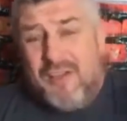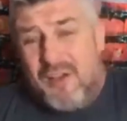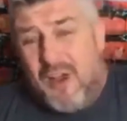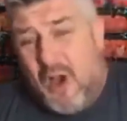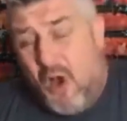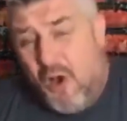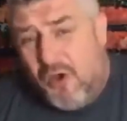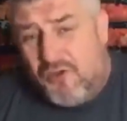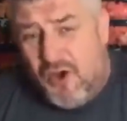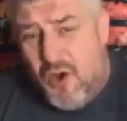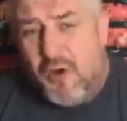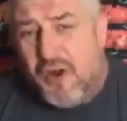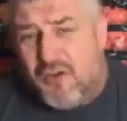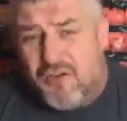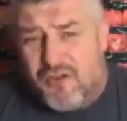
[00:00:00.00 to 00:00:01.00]
so long as
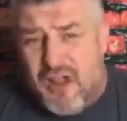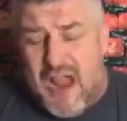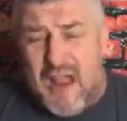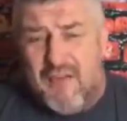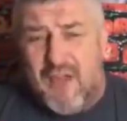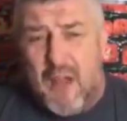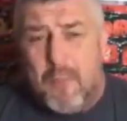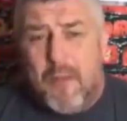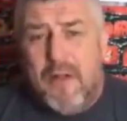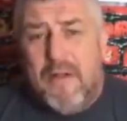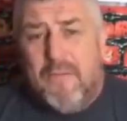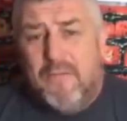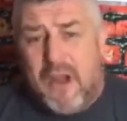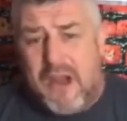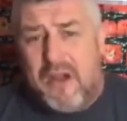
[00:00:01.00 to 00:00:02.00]
you want to stand up,
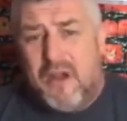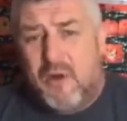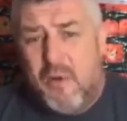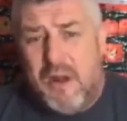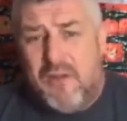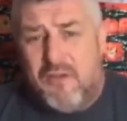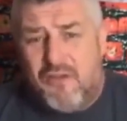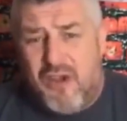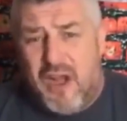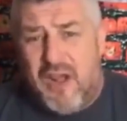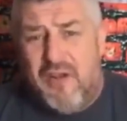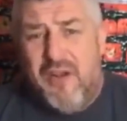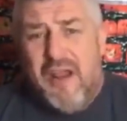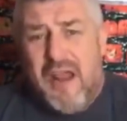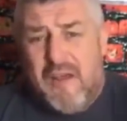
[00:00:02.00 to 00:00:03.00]
take the Queen's
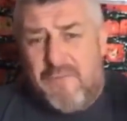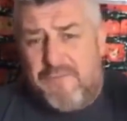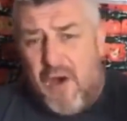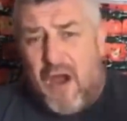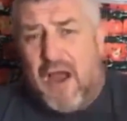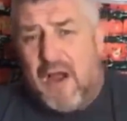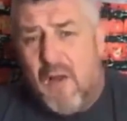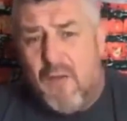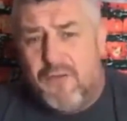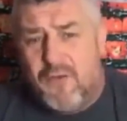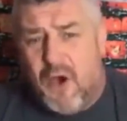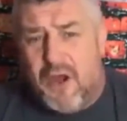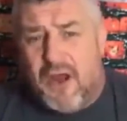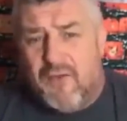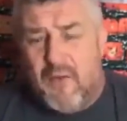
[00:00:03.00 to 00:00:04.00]
shilling and fight
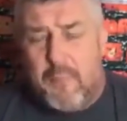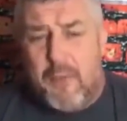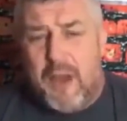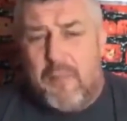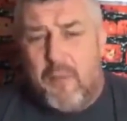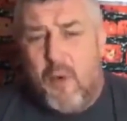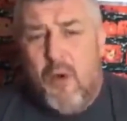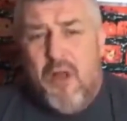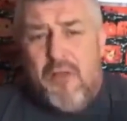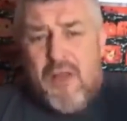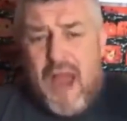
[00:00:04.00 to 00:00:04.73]
alongside other people